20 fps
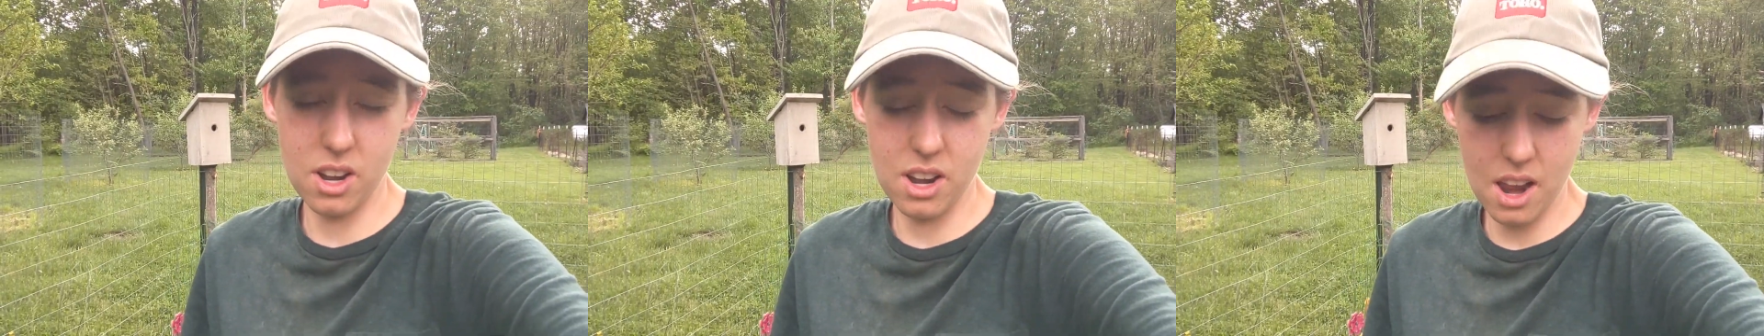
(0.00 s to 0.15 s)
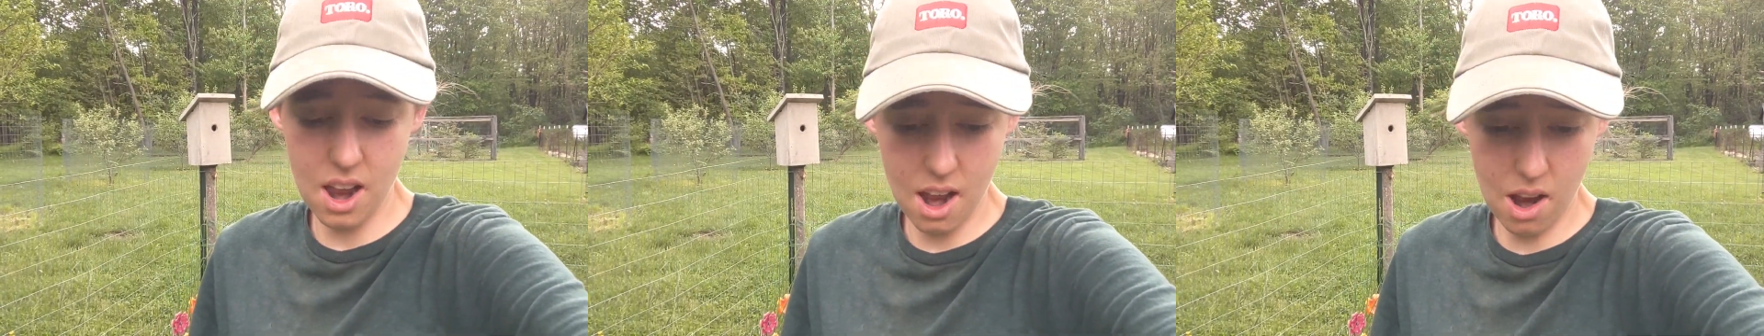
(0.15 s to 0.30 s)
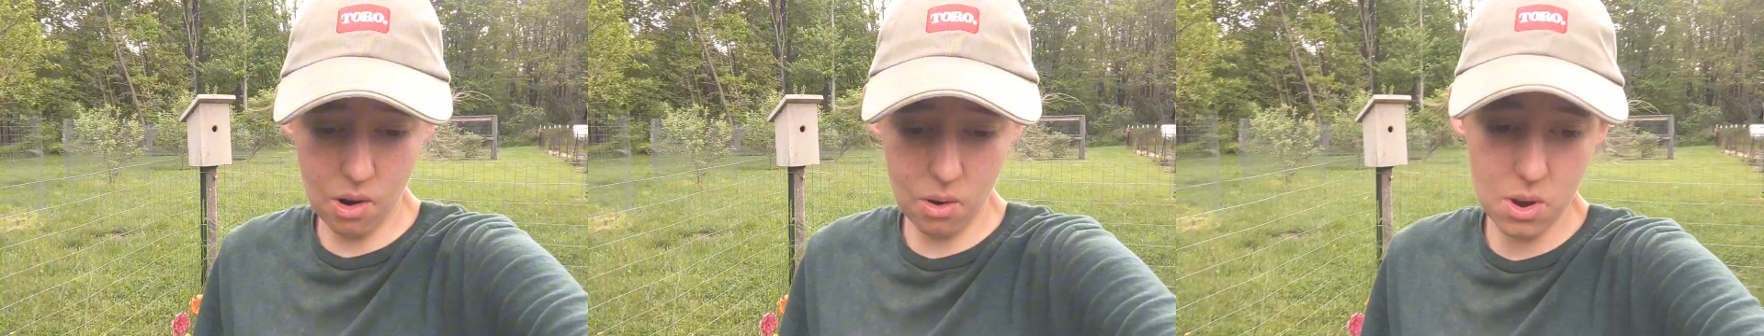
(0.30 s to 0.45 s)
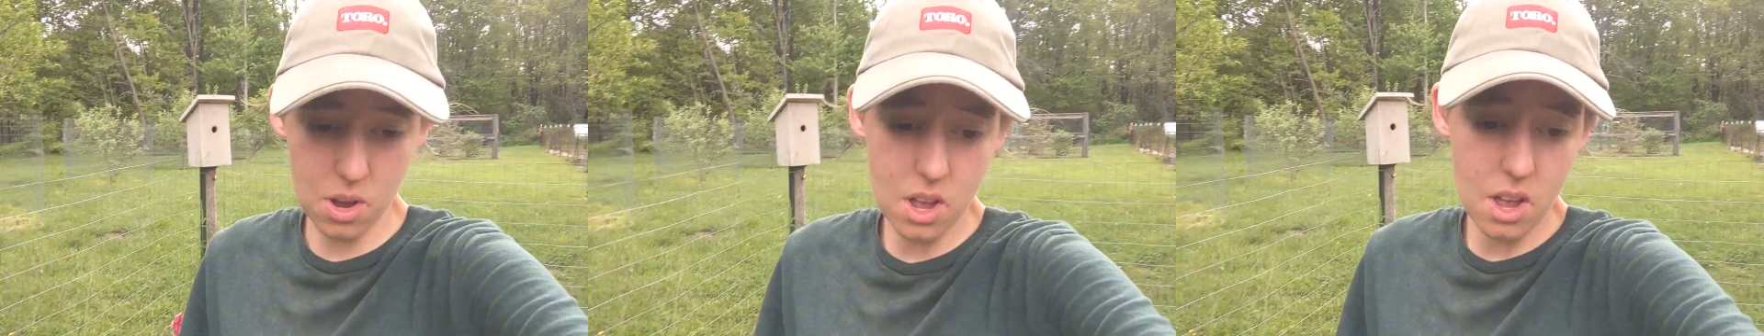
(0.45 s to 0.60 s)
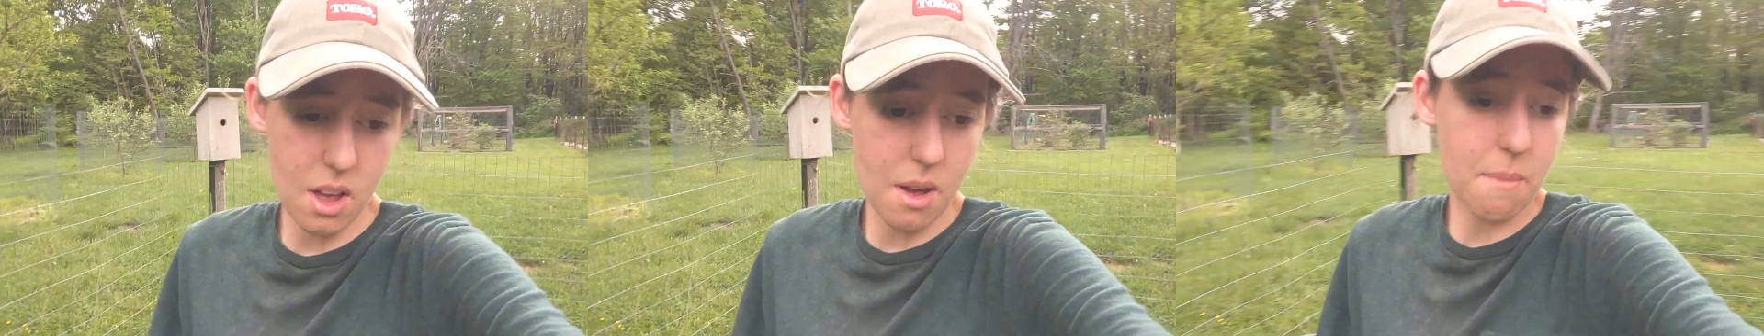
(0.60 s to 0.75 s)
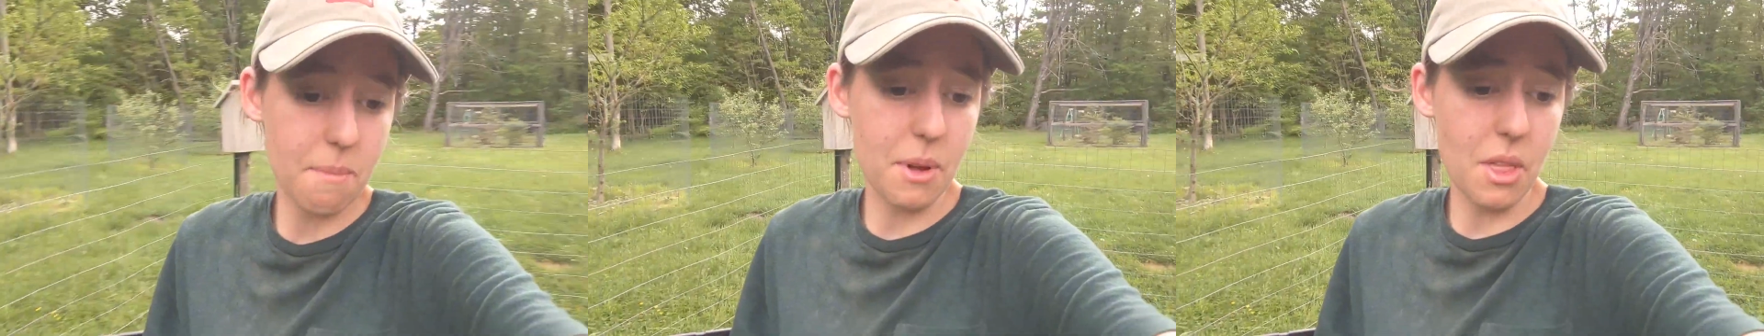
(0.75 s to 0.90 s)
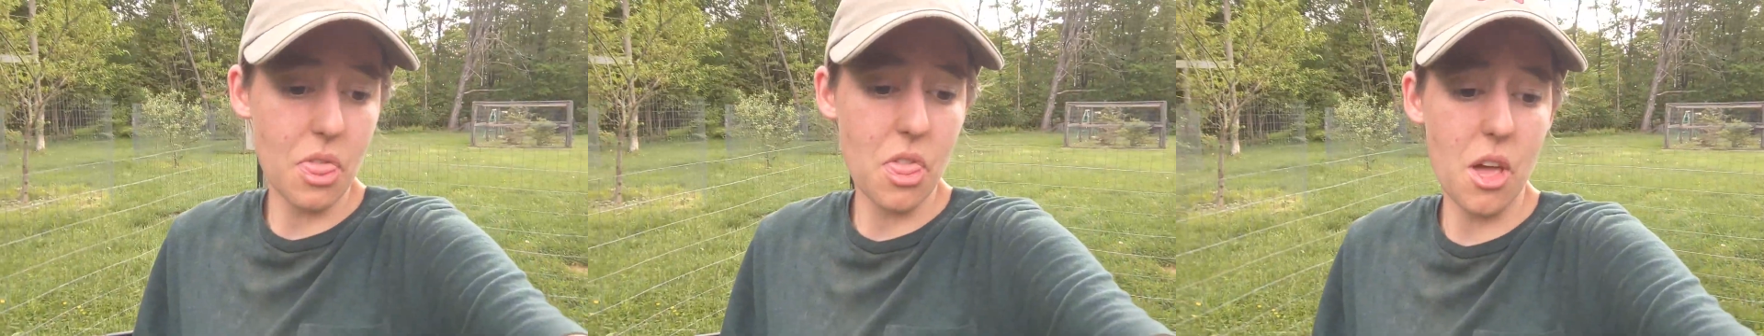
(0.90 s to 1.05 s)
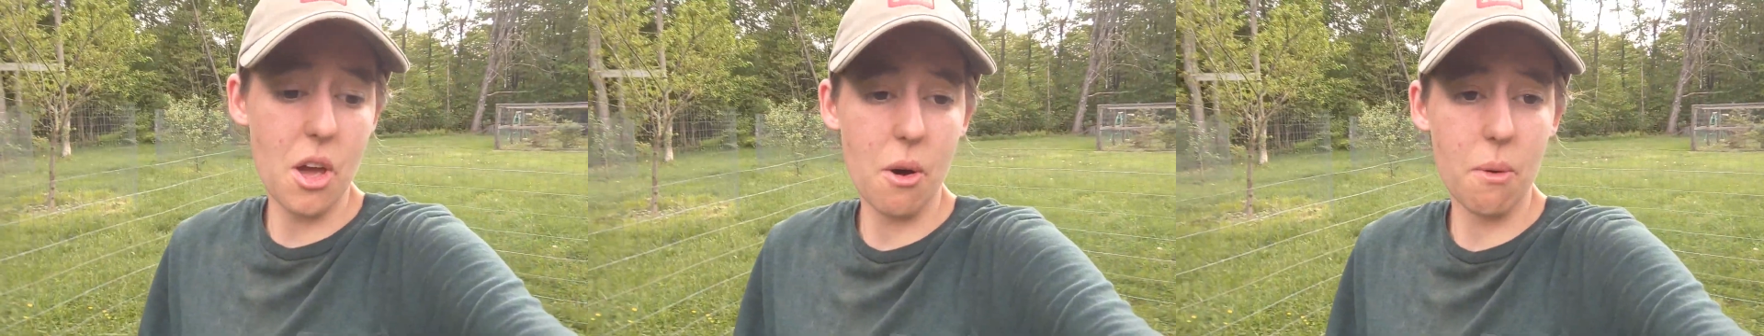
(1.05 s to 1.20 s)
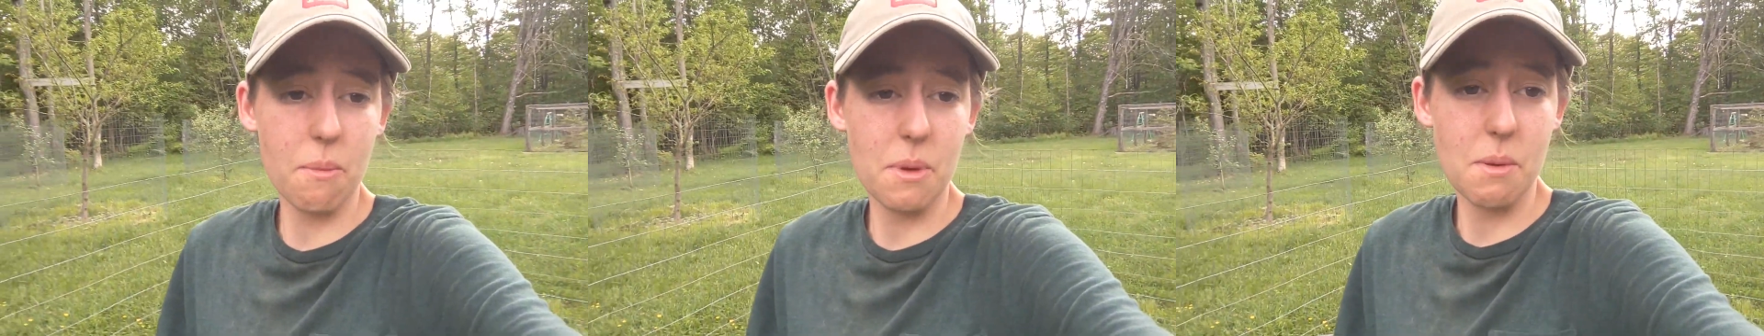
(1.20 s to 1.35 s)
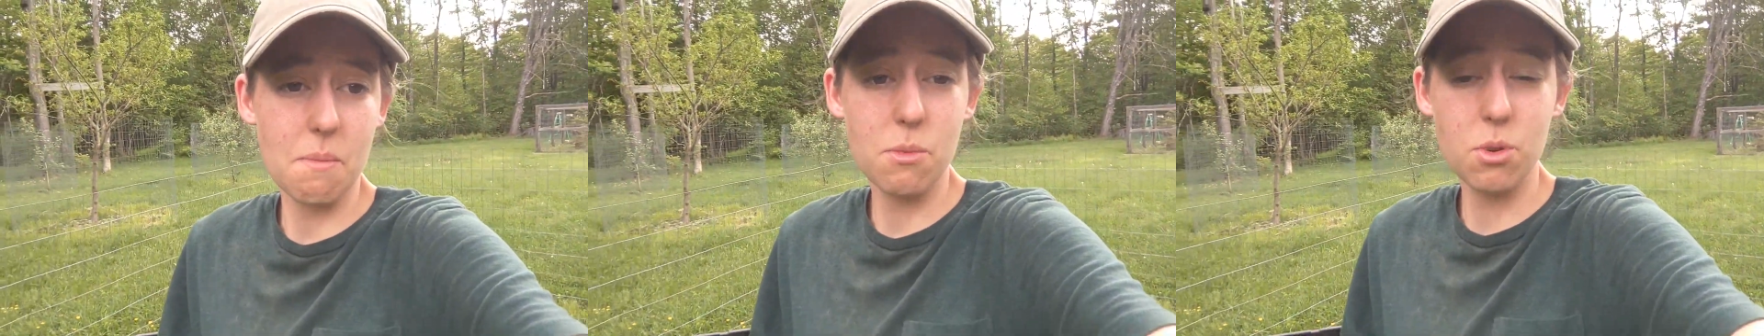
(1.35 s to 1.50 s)
now, but they'll
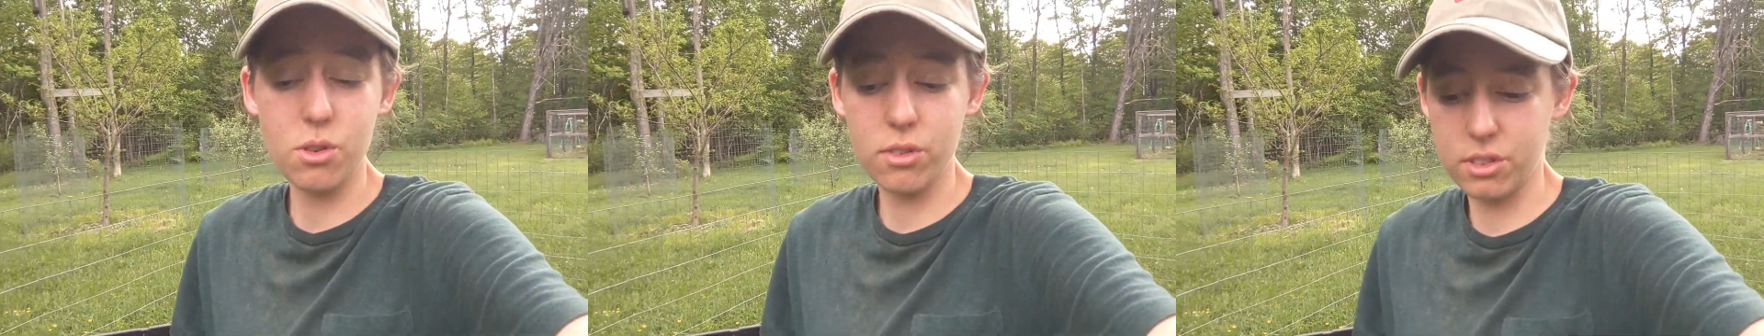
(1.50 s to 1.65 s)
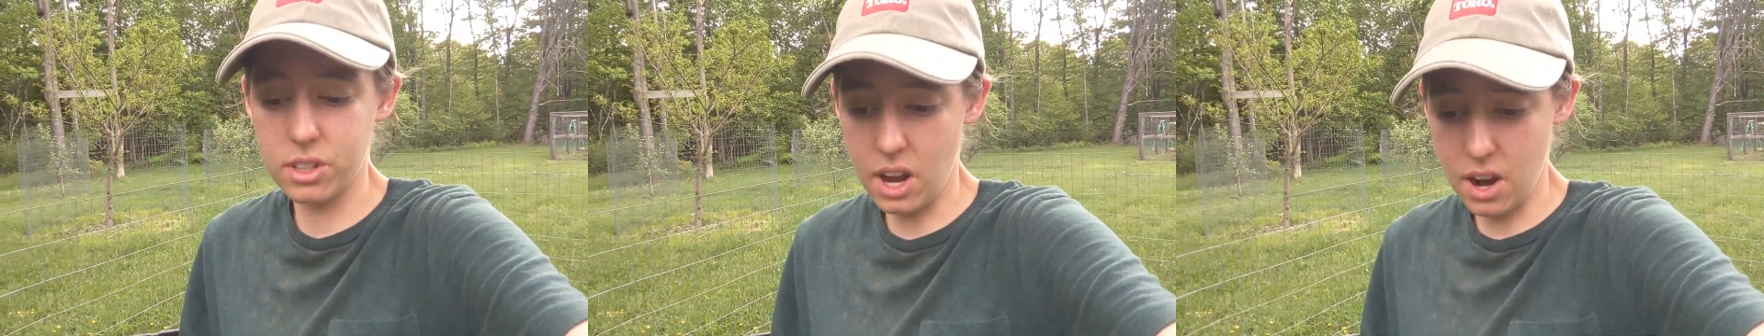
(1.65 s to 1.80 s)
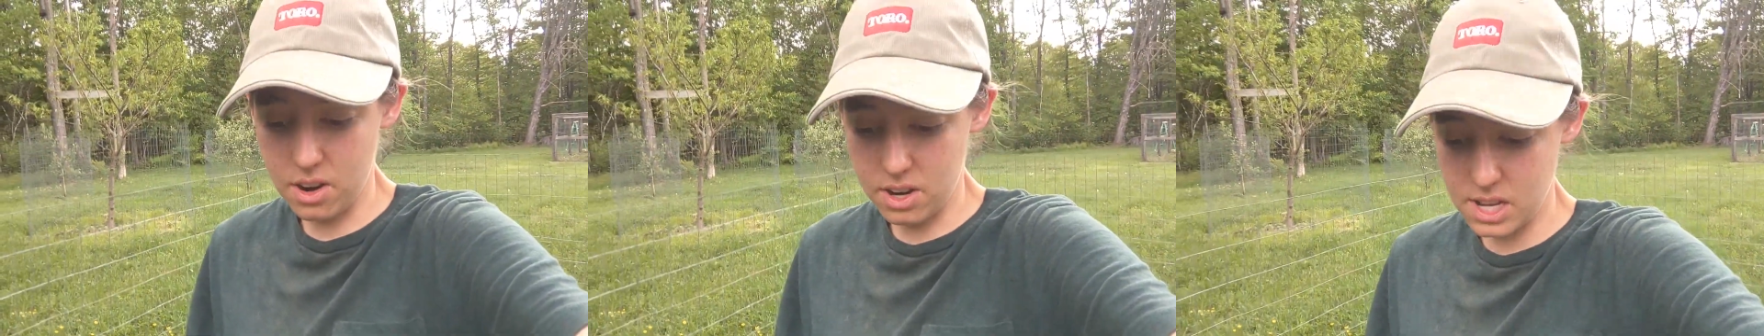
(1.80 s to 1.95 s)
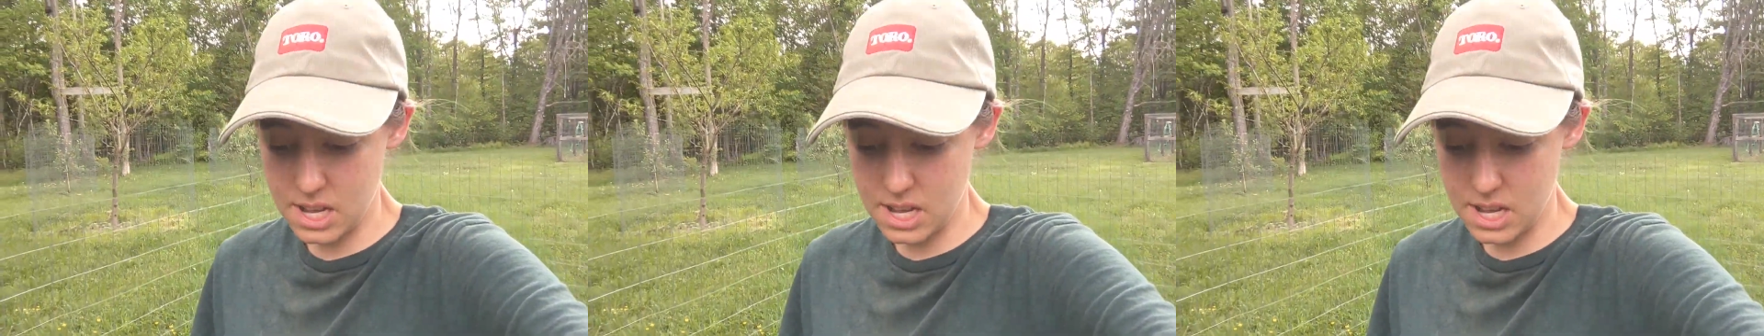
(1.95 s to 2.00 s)
be moved out